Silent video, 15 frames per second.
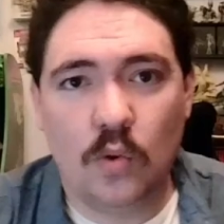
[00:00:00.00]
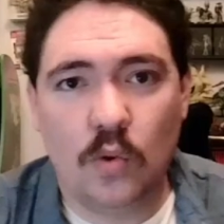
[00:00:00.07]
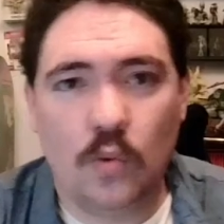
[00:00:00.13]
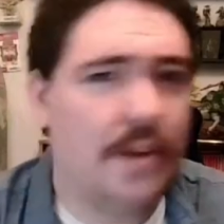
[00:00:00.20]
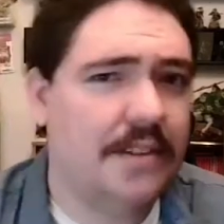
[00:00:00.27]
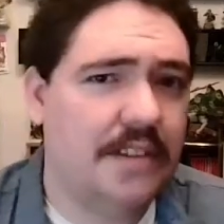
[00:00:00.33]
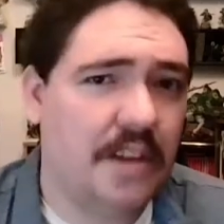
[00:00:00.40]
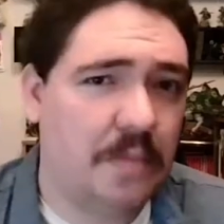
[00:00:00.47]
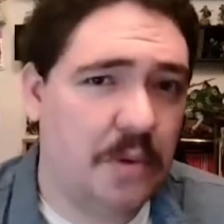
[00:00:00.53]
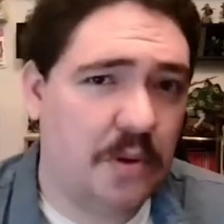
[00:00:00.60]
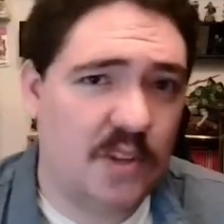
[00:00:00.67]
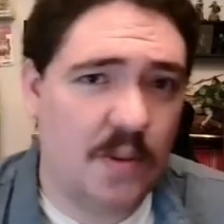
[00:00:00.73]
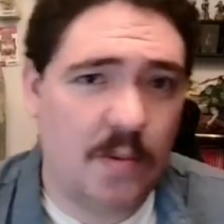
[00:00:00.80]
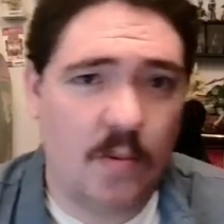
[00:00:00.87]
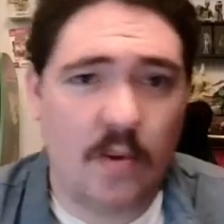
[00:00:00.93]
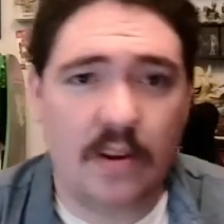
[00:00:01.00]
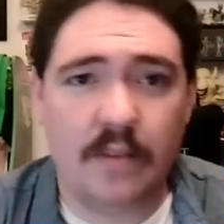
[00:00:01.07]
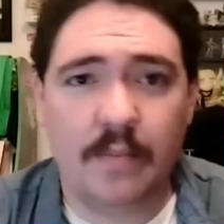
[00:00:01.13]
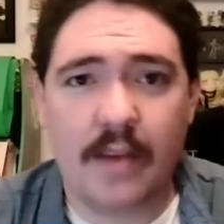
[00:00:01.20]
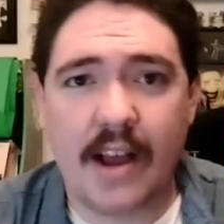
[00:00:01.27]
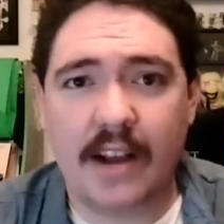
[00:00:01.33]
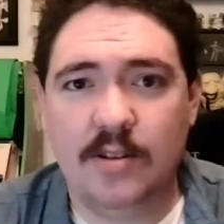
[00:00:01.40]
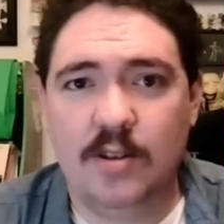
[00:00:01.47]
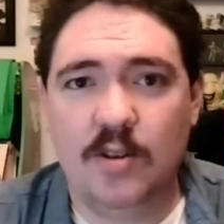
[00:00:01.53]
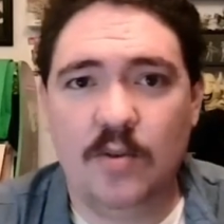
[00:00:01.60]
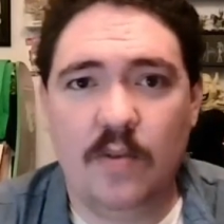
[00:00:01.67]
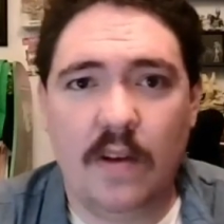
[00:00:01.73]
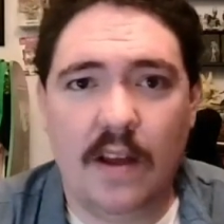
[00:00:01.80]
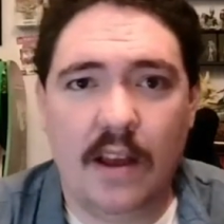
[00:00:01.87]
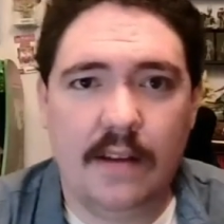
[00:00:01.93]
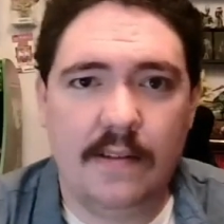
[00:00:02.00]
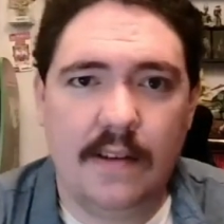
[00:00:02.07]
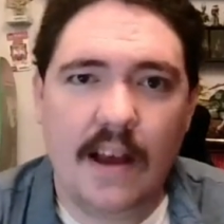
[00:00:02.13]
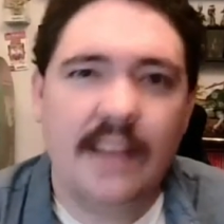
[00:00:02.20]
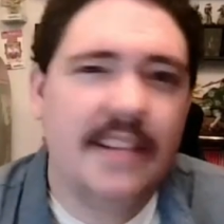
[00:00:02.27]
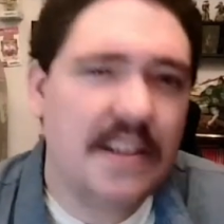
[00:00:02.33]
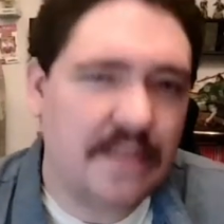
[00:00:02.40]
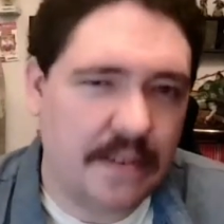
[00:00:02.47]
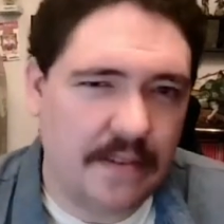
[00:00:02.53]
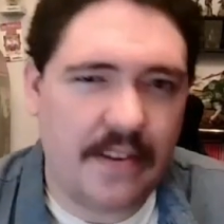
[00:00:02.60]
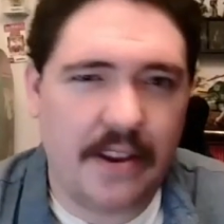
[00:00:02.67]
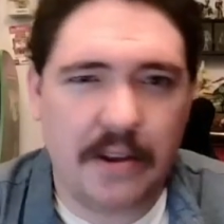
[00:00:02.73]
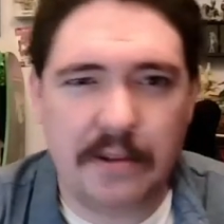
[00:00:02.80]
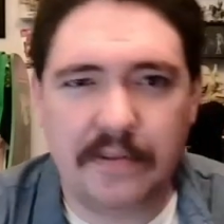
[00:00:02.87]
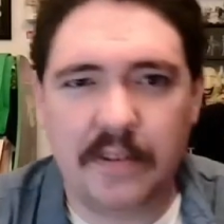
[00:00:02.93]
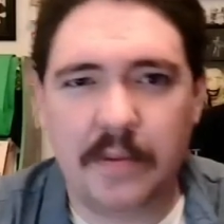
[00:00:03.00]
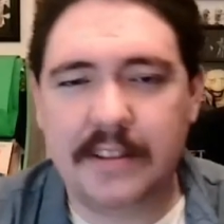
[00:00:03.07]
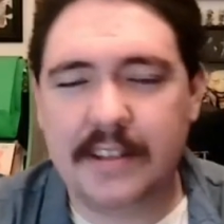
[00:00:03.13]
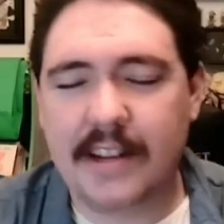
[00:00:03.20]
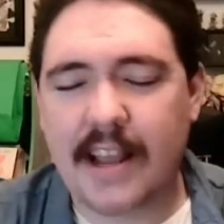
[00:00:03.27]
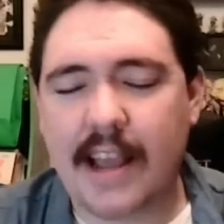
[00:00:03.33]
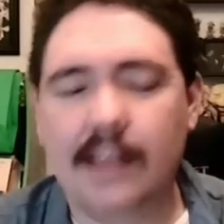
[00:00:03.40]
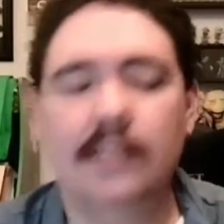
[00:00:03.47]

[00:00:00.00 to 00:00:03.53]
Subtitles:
What's up, YouTube, and welcome back to a different video for me today.